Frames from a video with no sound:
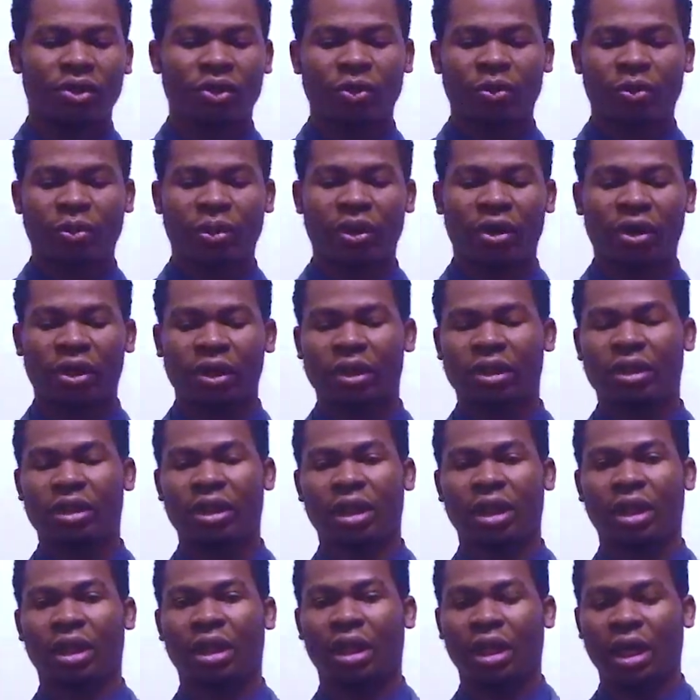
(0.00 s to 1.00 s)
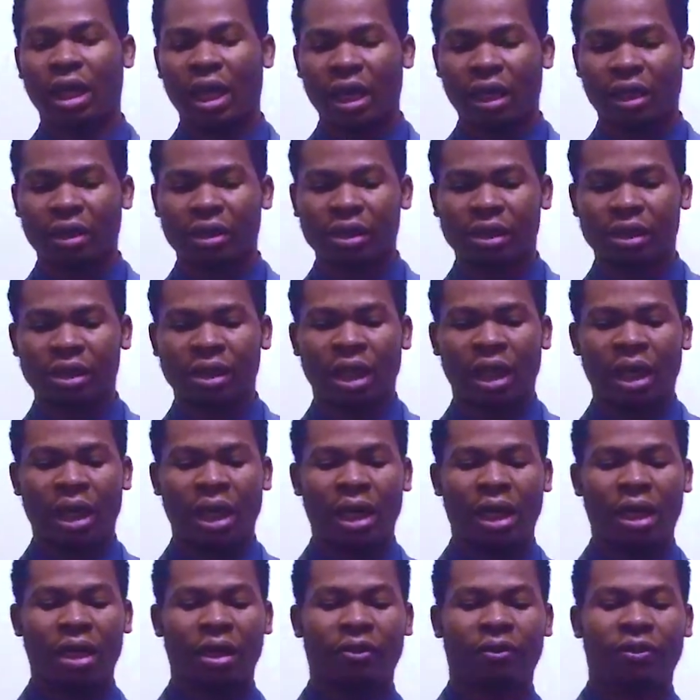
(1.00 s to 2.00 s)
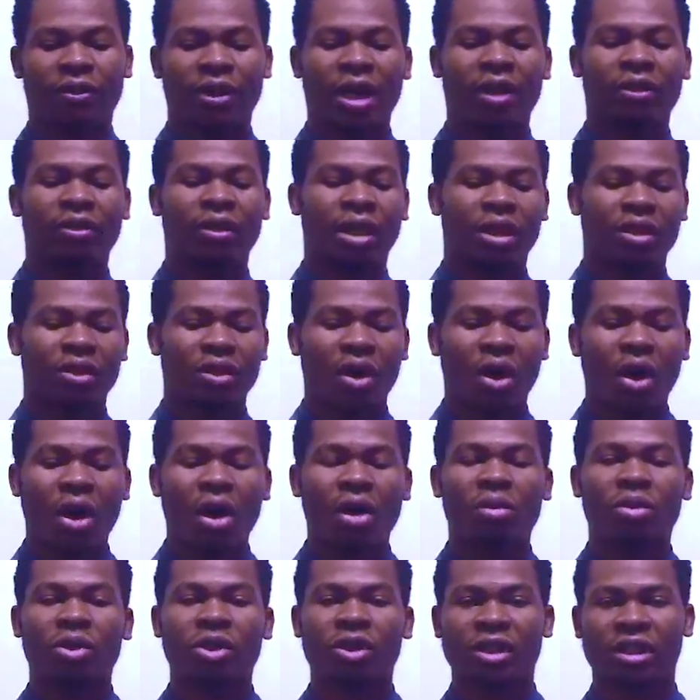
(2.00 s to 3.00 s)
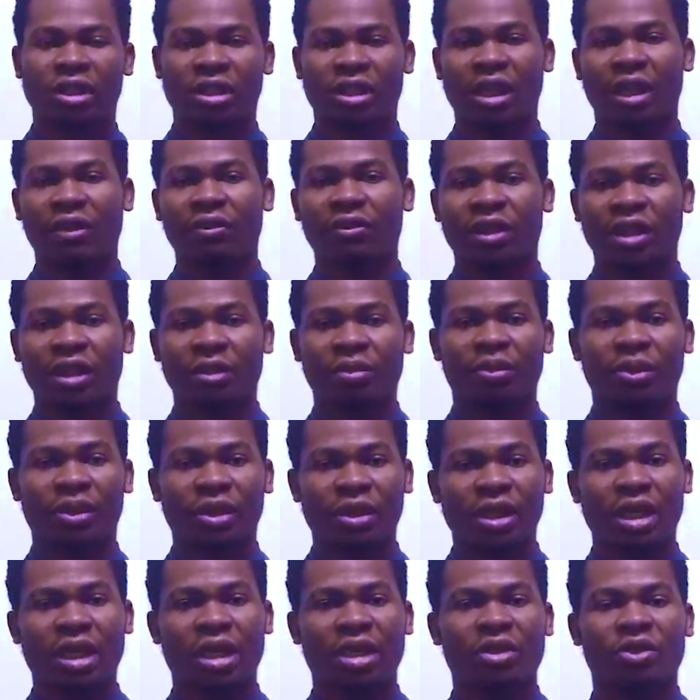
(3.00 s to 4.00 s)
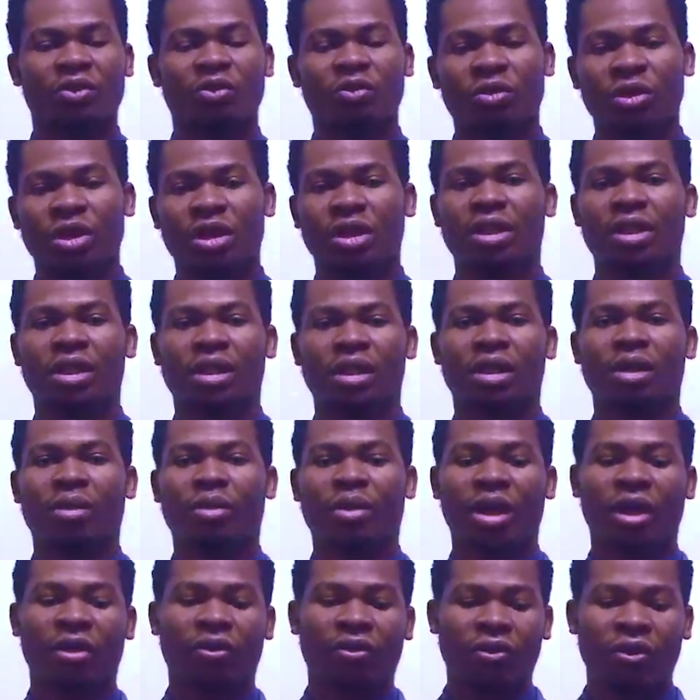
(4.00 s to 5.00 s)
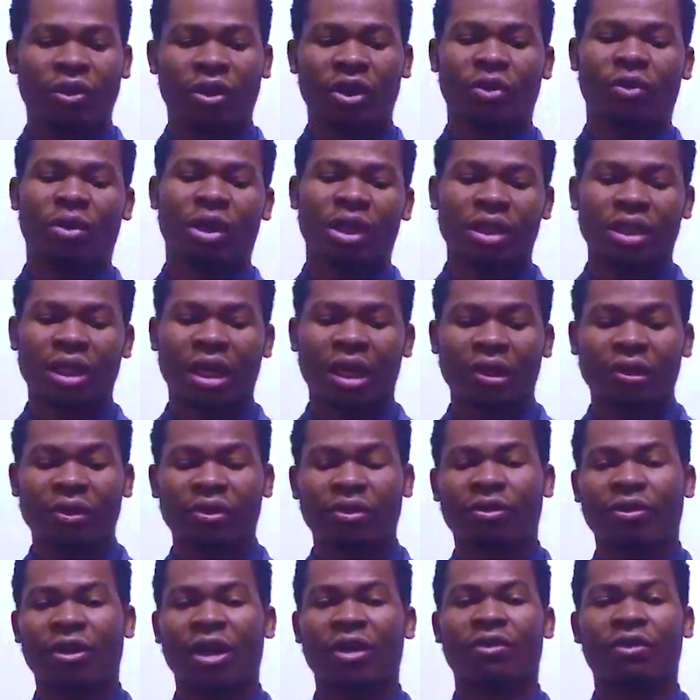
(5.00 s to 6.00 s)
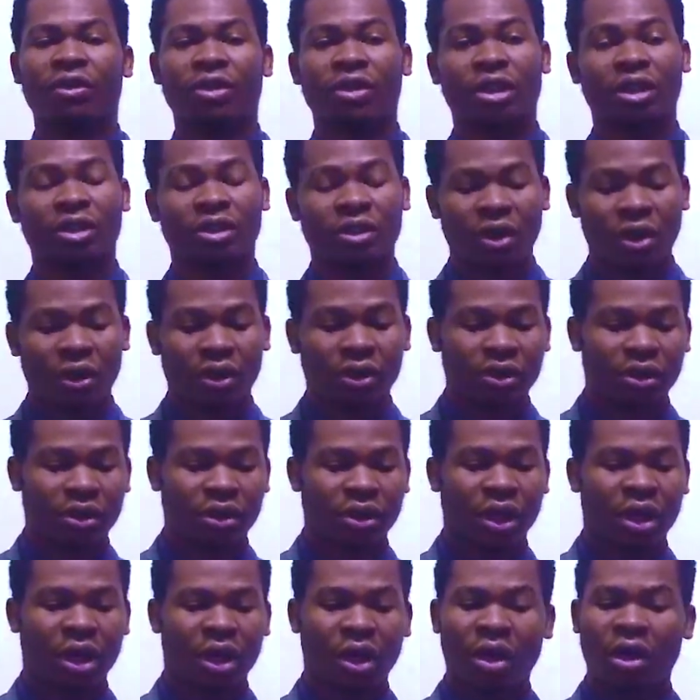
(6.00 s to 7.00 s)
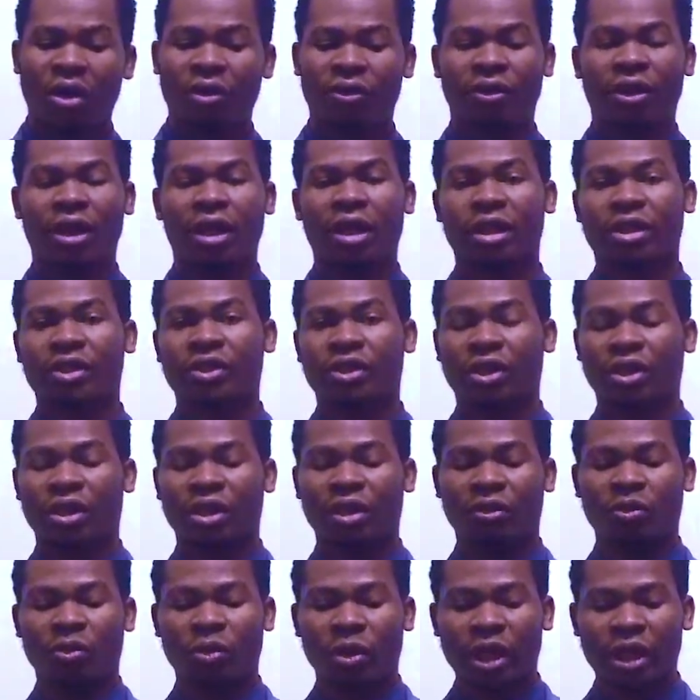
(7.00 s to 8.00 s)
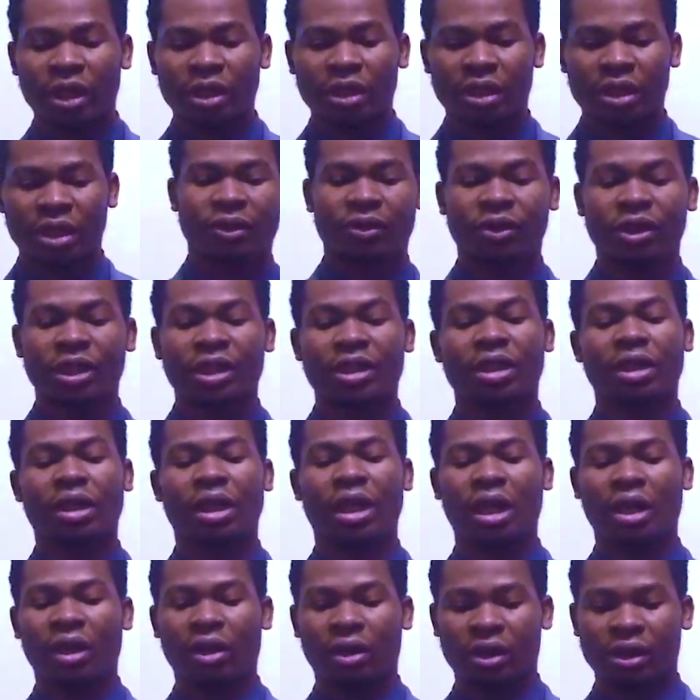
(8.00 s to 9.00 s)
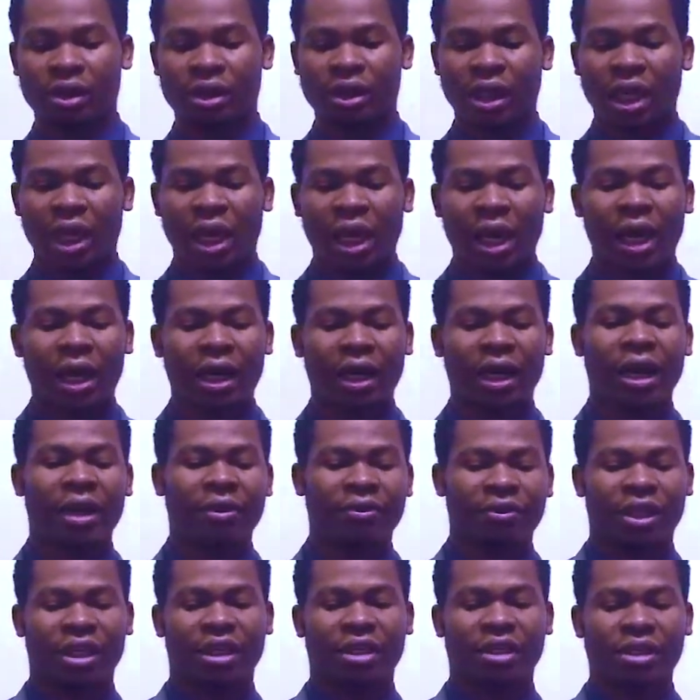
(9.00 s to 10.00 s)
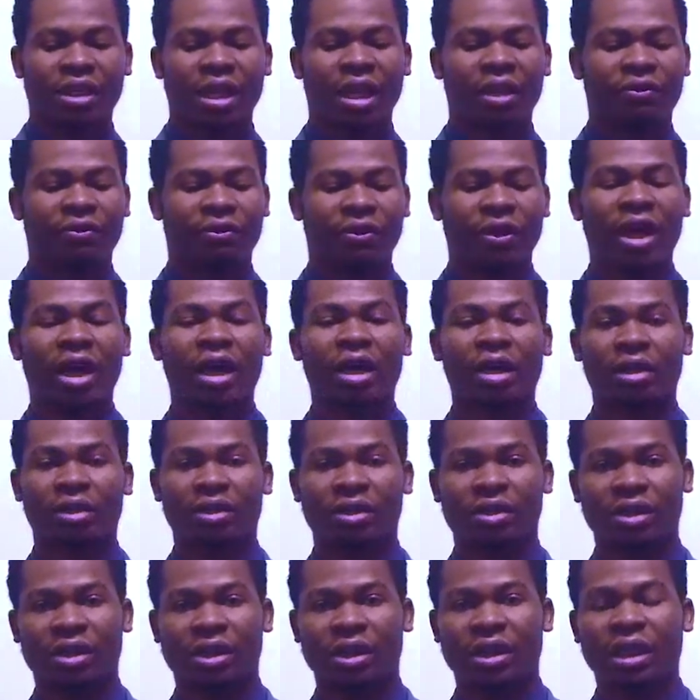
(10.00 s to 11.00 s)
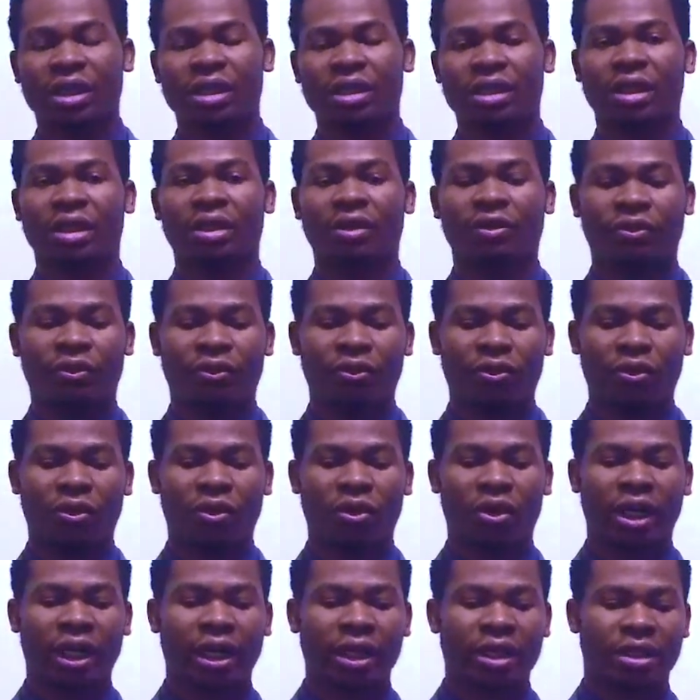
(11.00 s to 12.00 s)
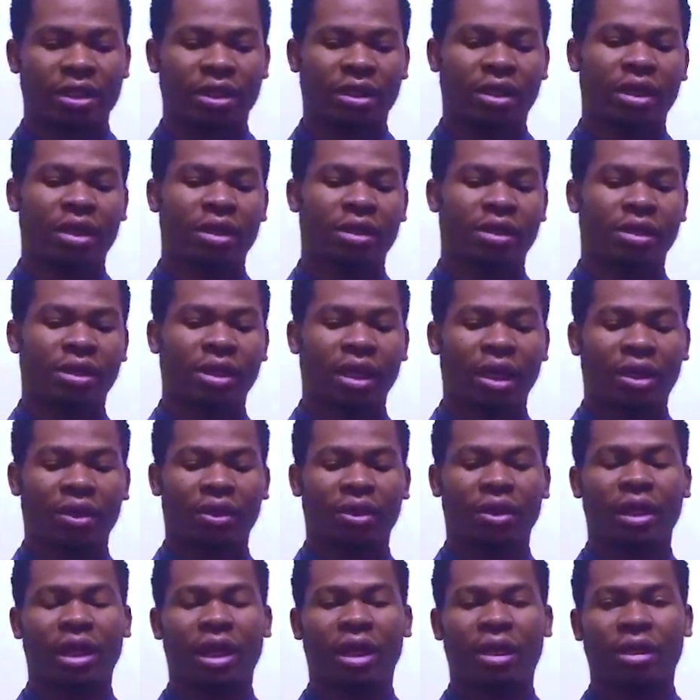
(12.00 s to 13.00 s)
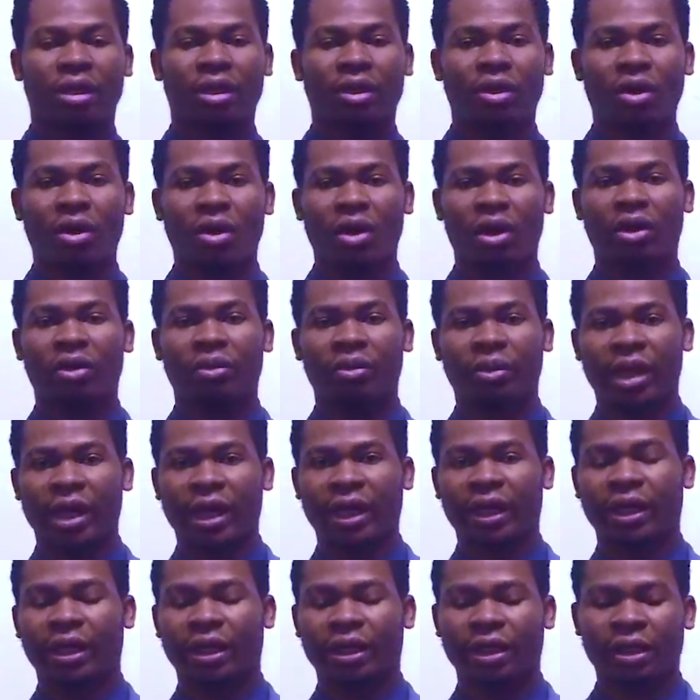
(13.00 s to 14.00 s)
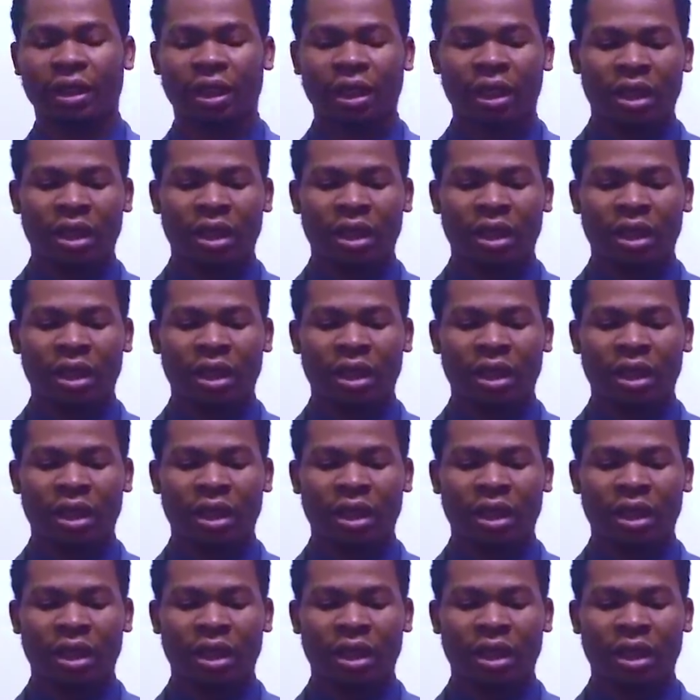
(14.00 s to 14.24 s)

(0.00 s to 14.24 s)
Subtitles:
two ports in Lagos and found that almost 70%, which is about 41,500 tons of electronic waste reaching Lagos, arrived inside vehicles destined for Nigerian second-hand auto market.